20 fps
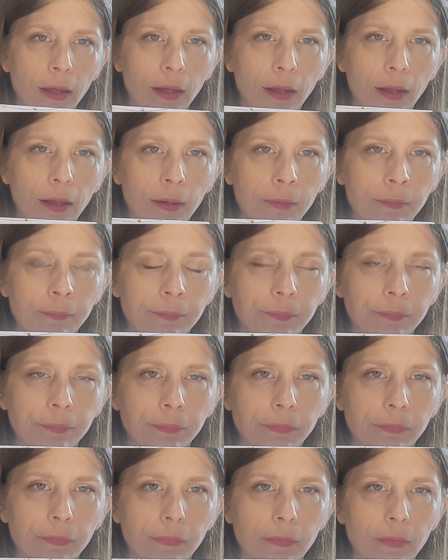And
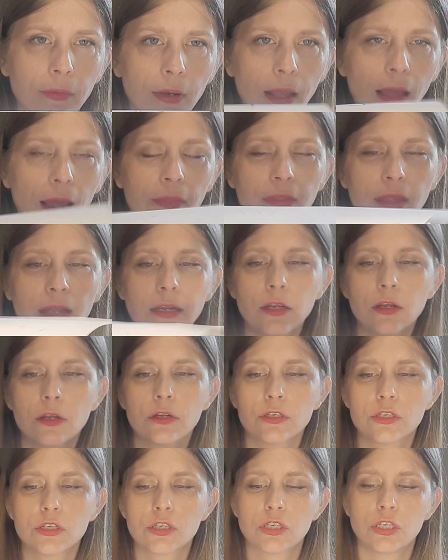then you can
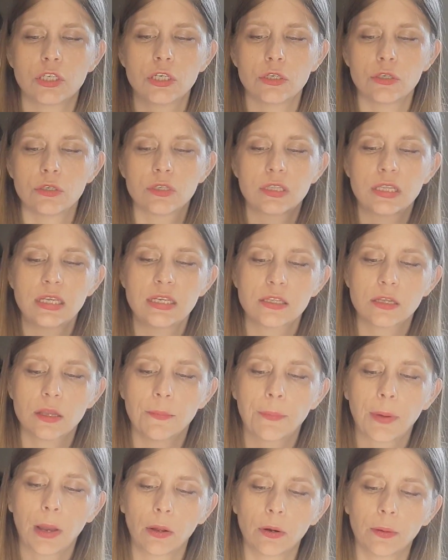just use these
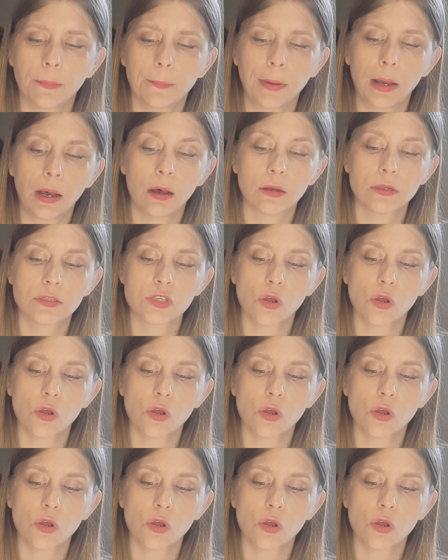component parts